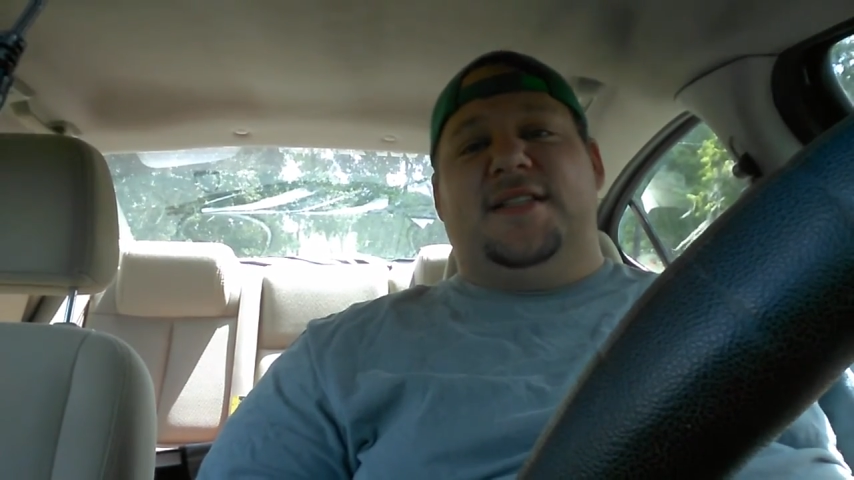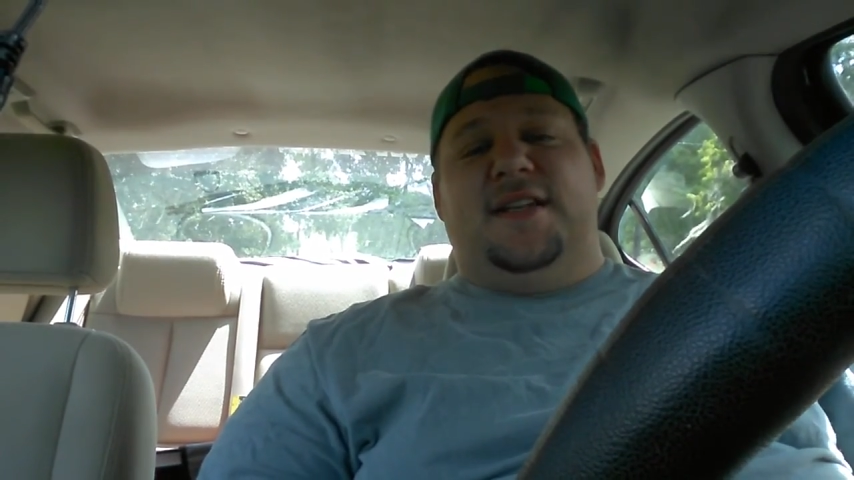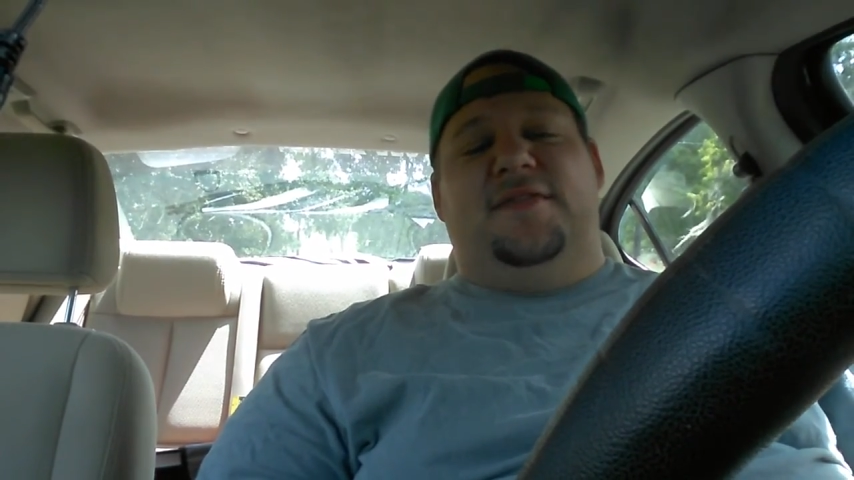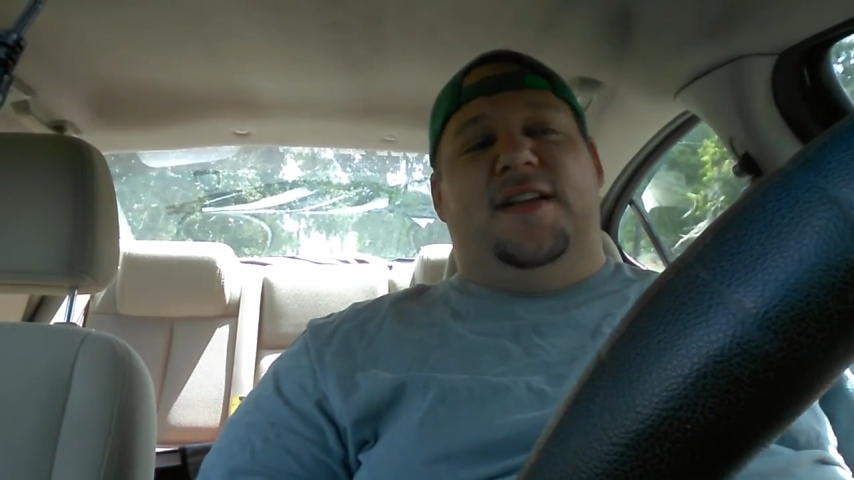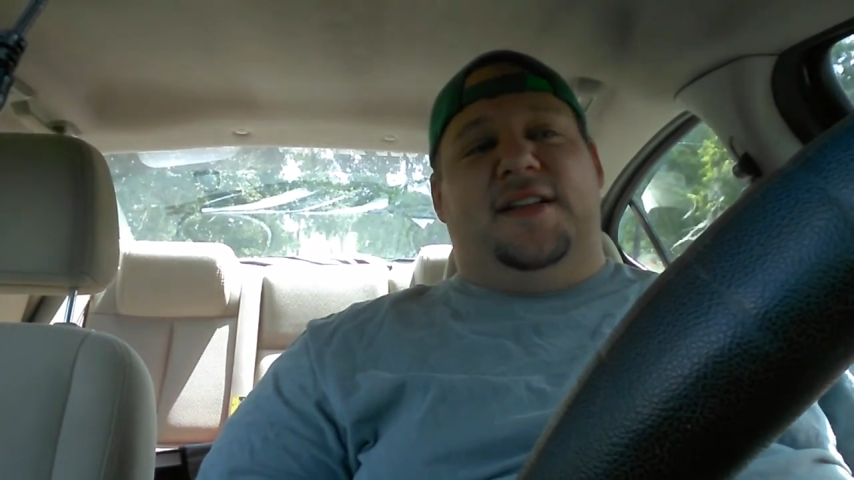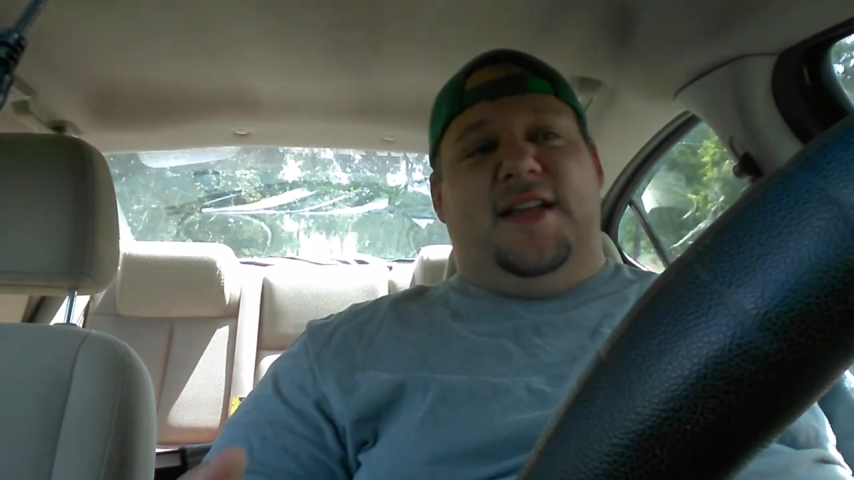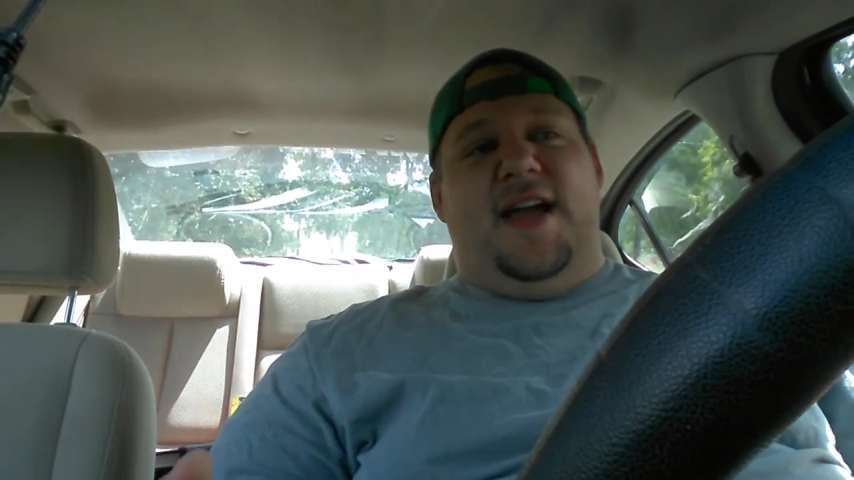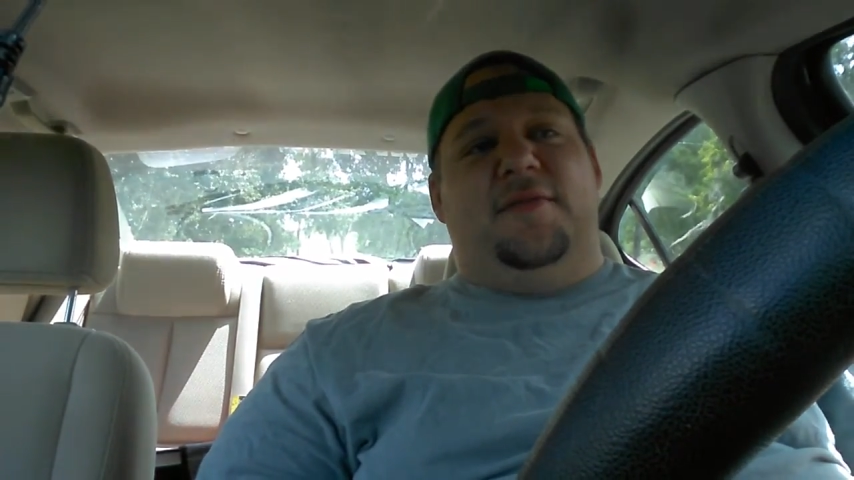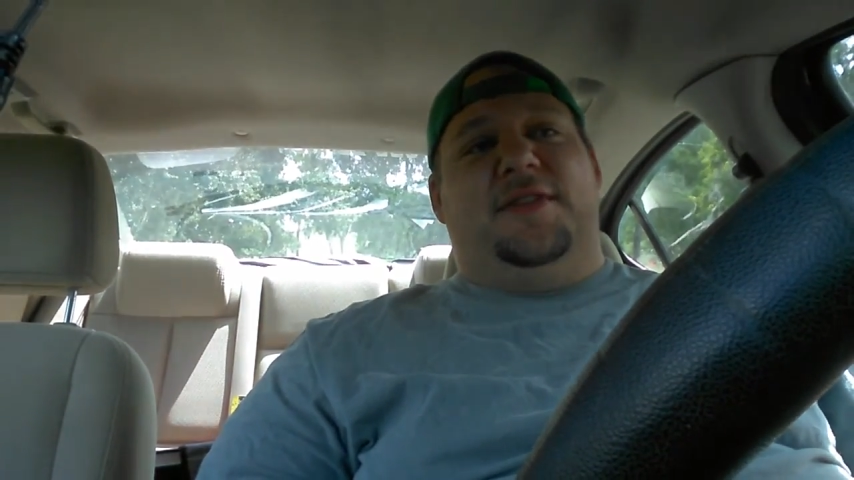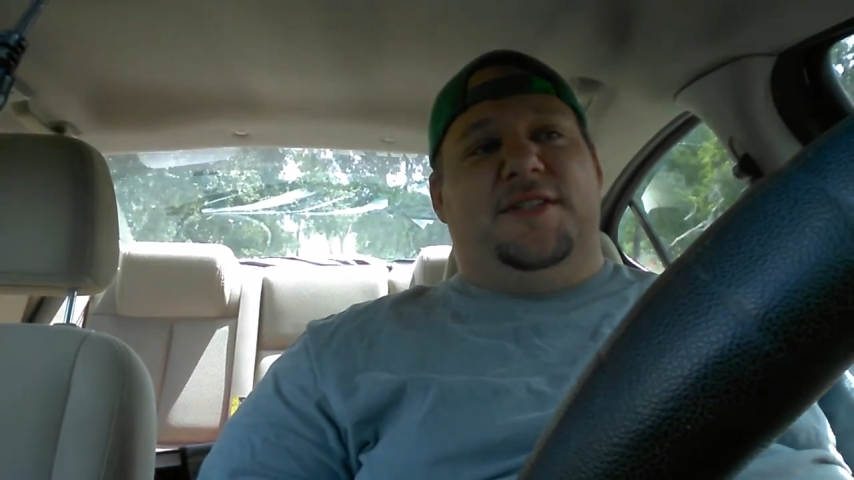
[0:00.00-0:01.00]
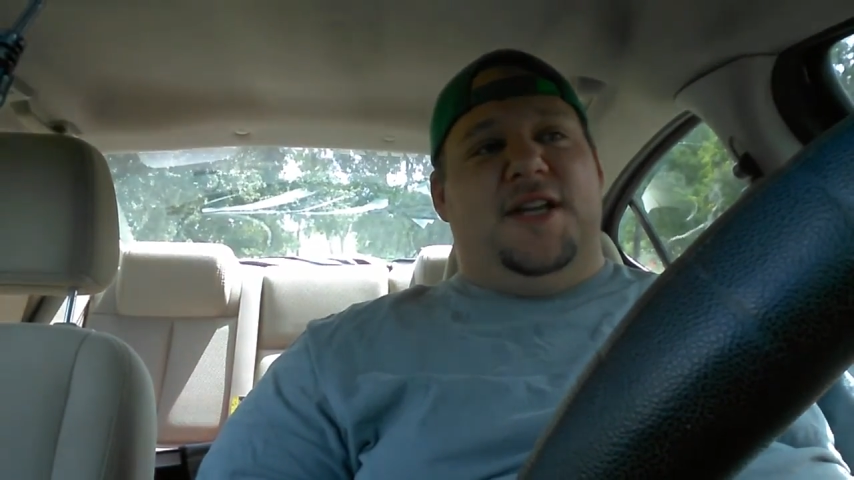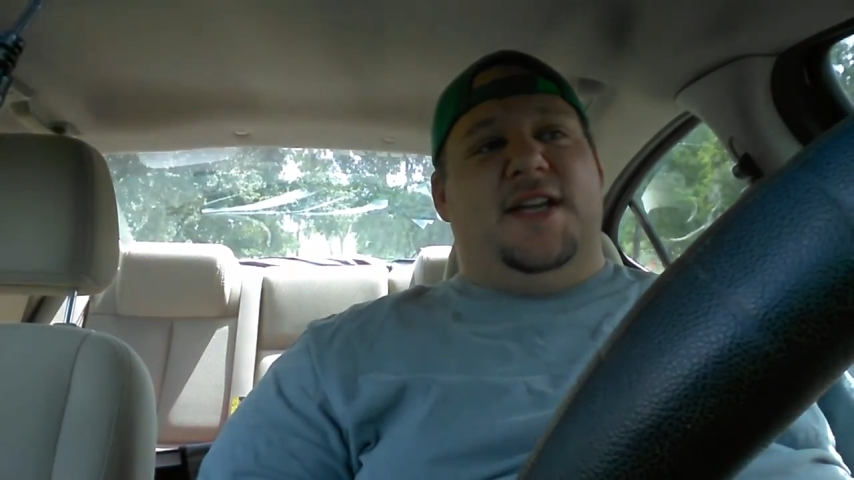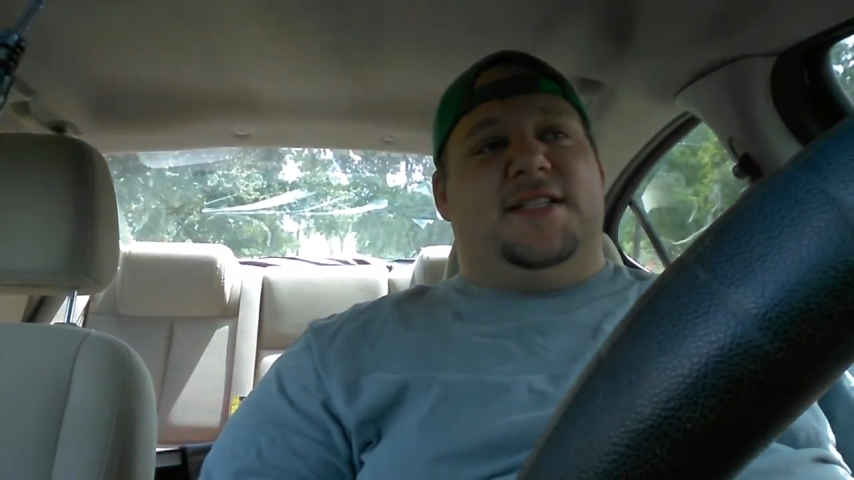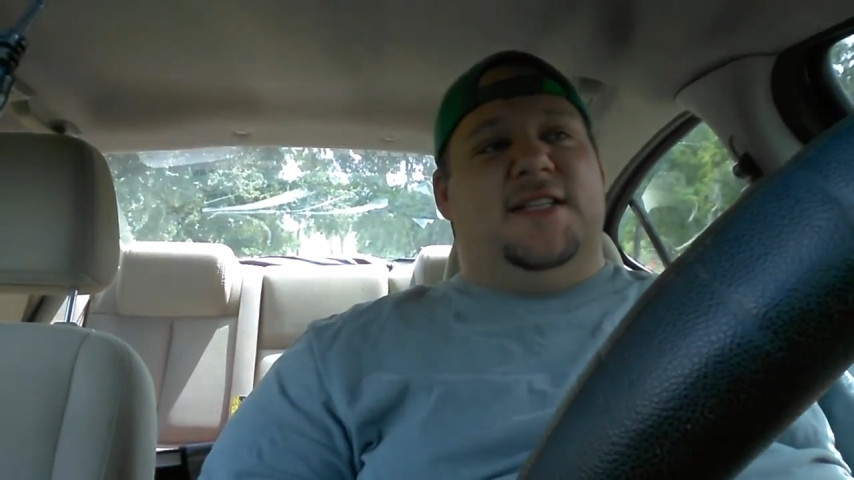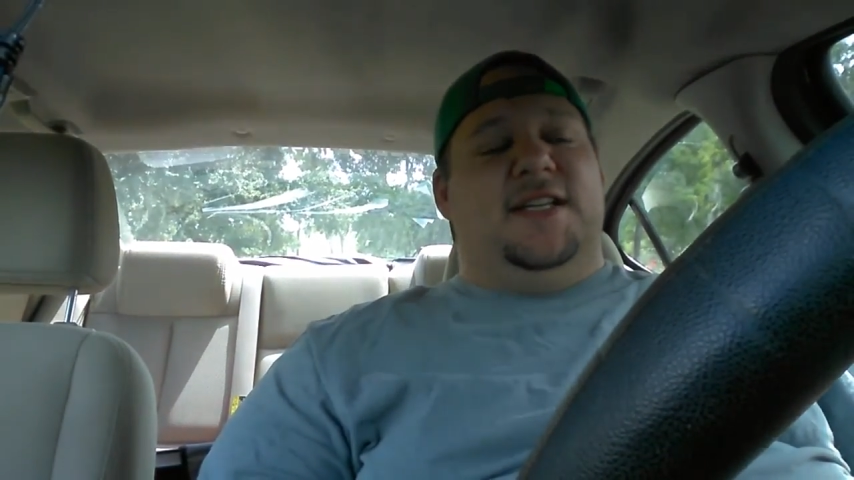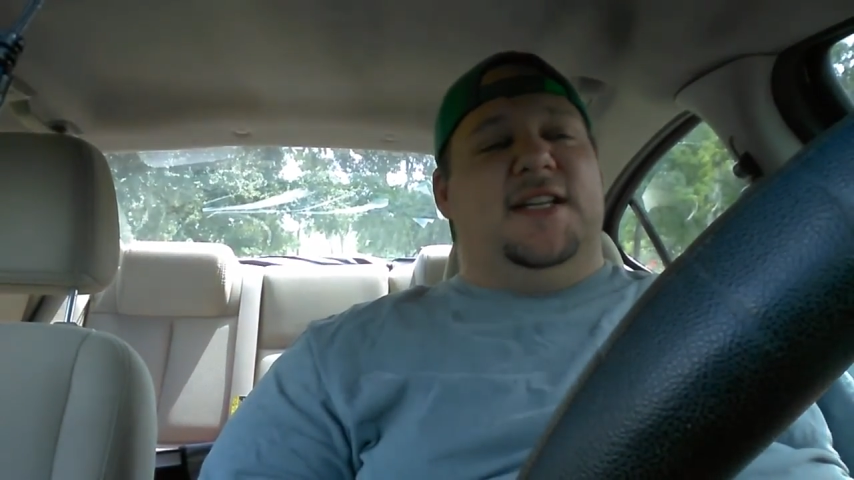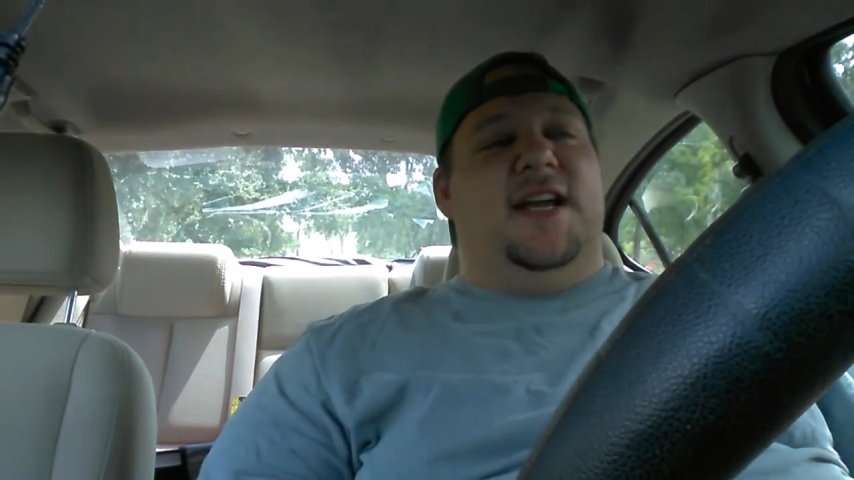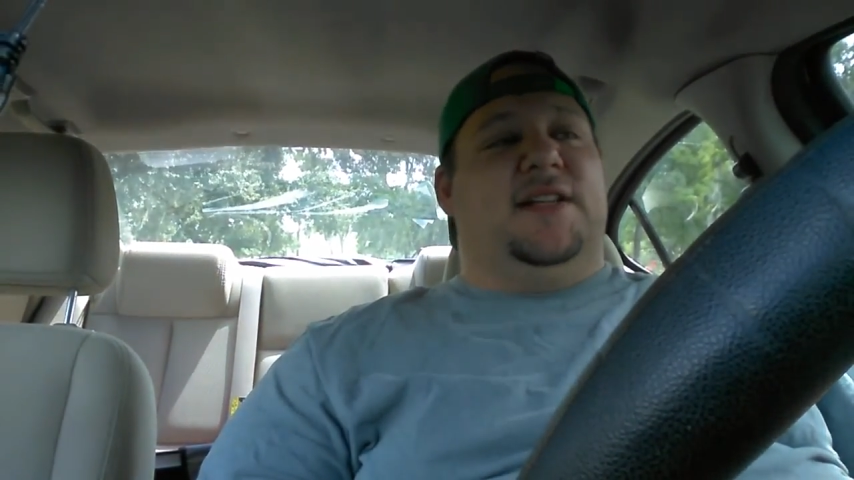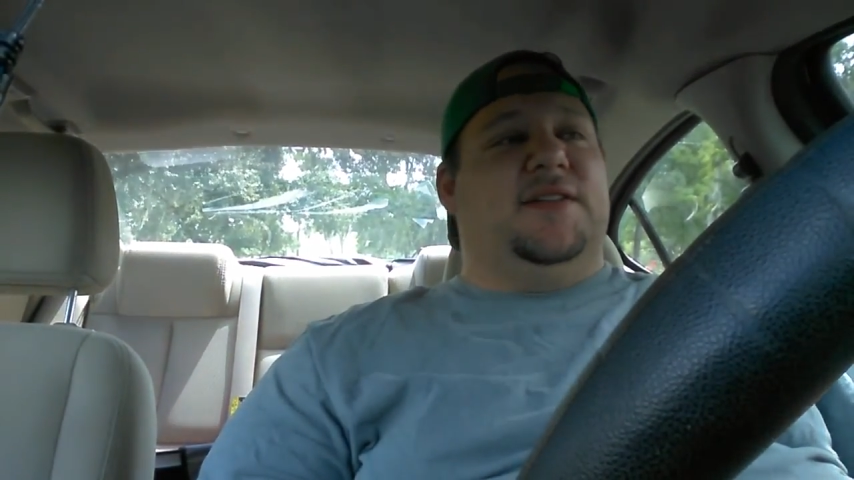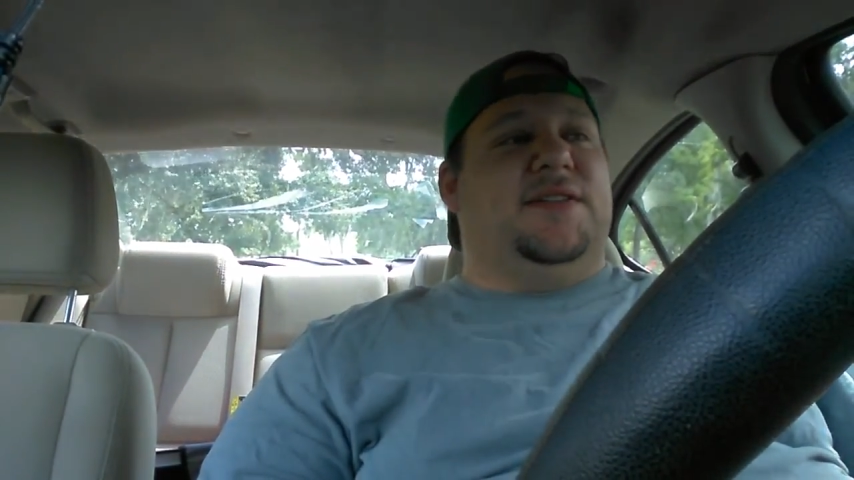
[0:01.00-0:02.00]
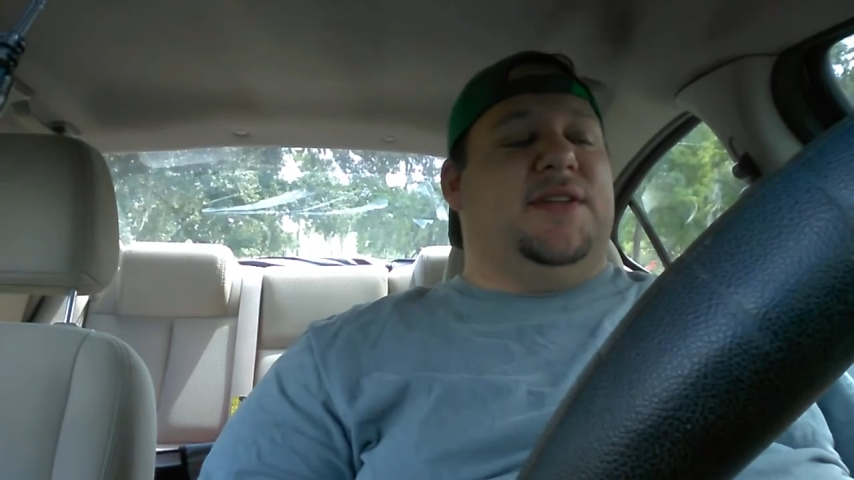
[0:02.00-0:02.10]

stuff like that with the JST connector.